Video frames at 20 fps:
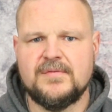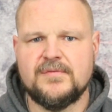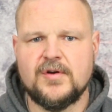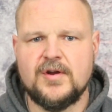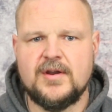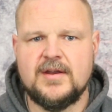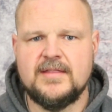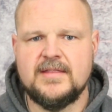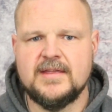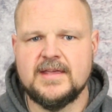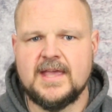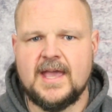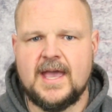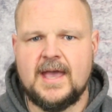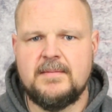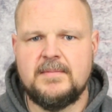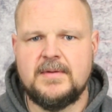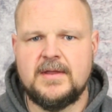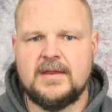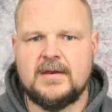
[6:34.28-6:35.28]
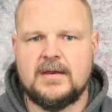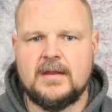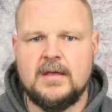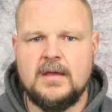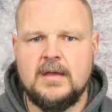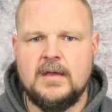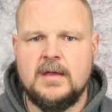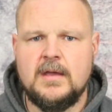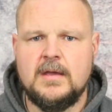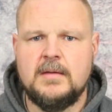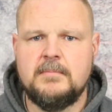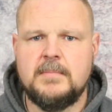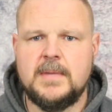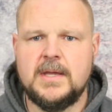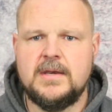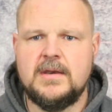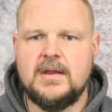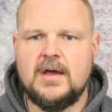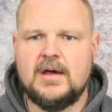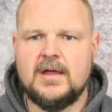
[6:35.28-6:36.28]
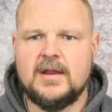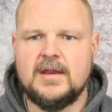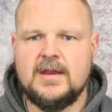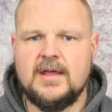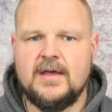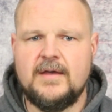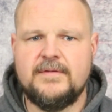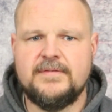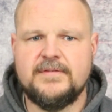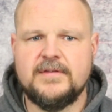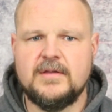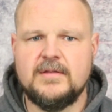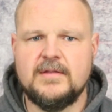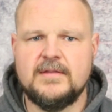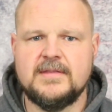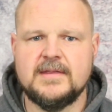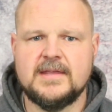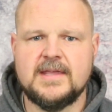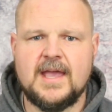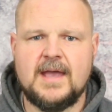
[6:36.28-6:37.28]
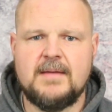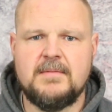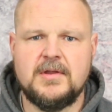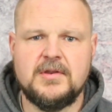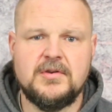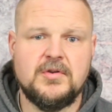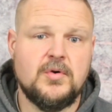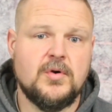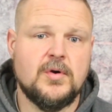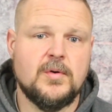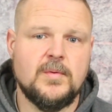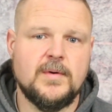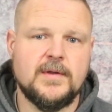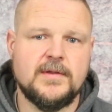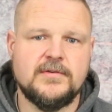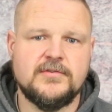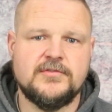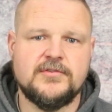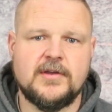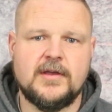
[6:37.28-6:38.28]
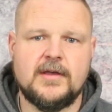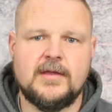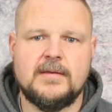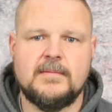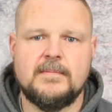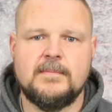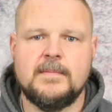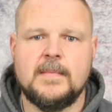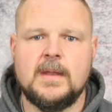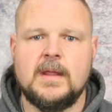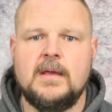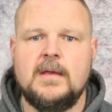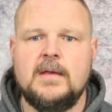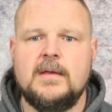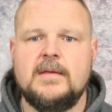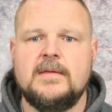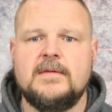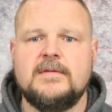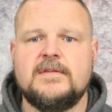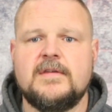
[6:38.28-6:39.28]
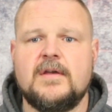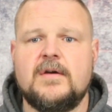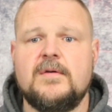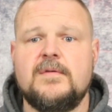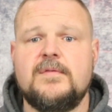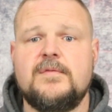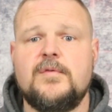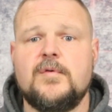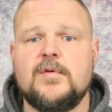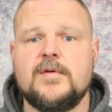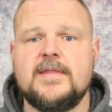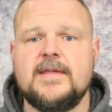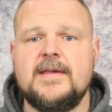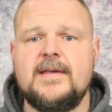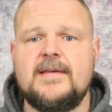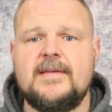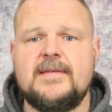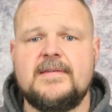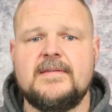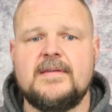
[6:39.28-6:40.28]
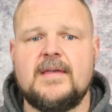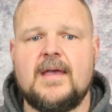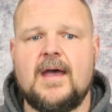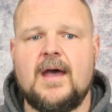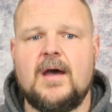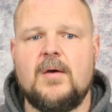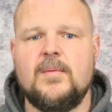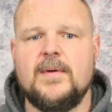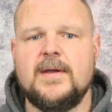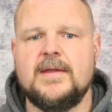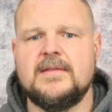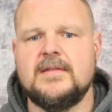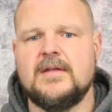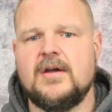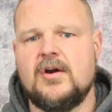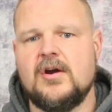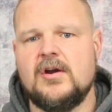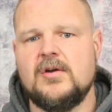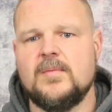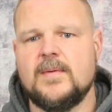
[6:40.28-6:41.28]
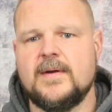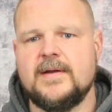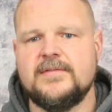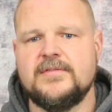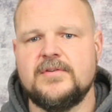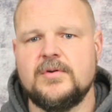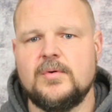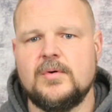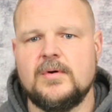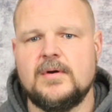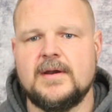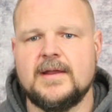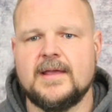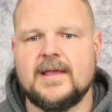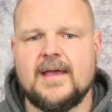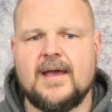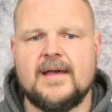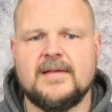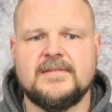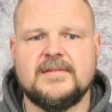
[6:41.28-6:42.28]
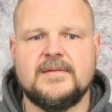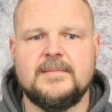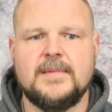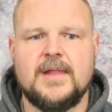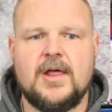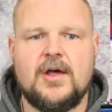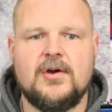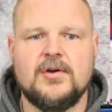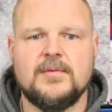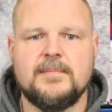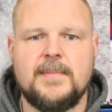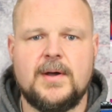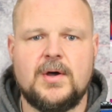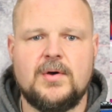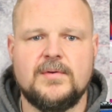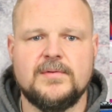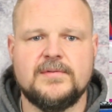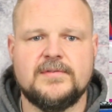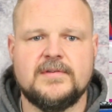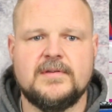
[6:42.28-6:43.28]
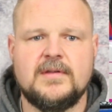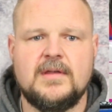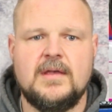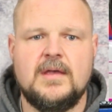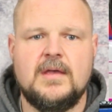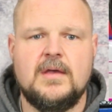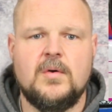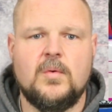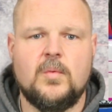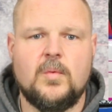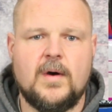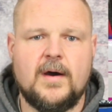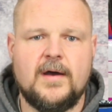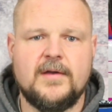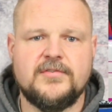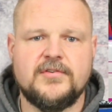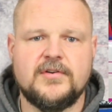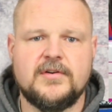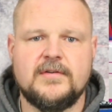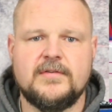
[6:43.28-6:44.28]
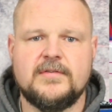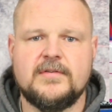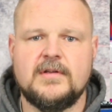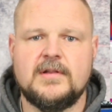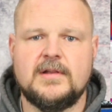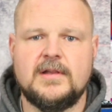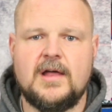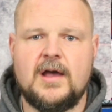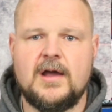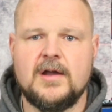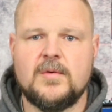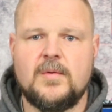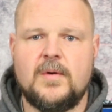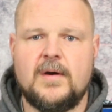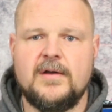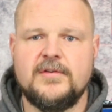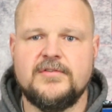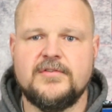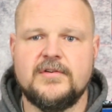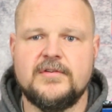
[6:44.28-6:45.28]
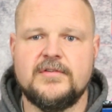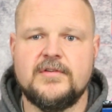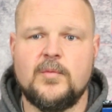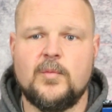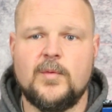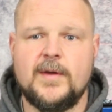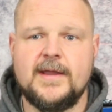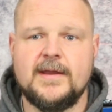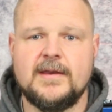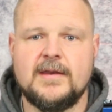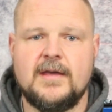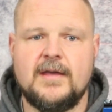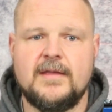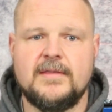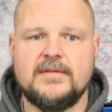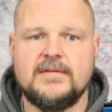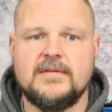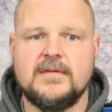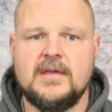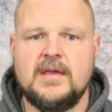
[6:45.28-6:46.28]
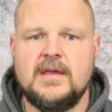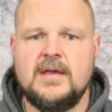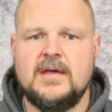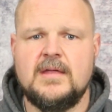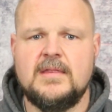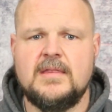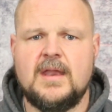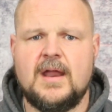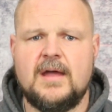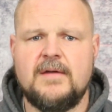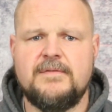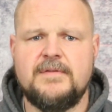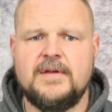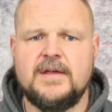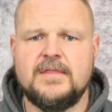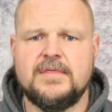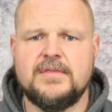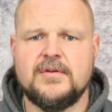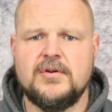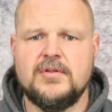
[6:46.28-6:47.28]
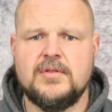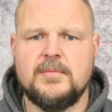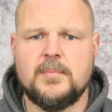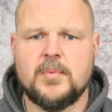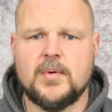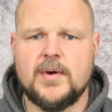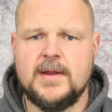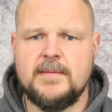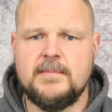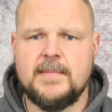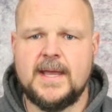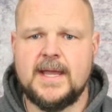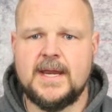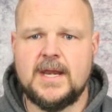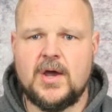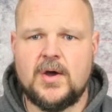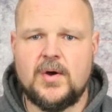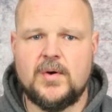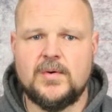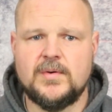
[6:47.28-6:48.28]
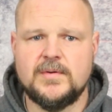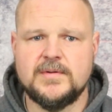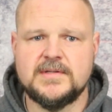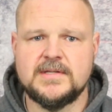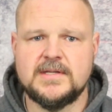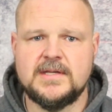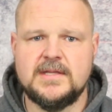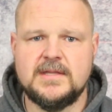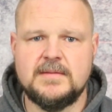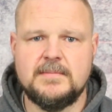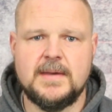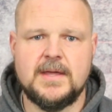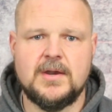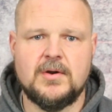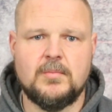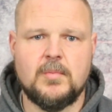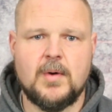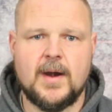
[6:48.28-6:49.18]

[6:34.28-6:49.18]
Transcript: front of the cabinet but not enough so that the cabinet door wouldn't shut. So for this, I went to the hardware store and got some long bolts, washers, lock washers, and wing nuts that I fit through the pre-made holes in the metal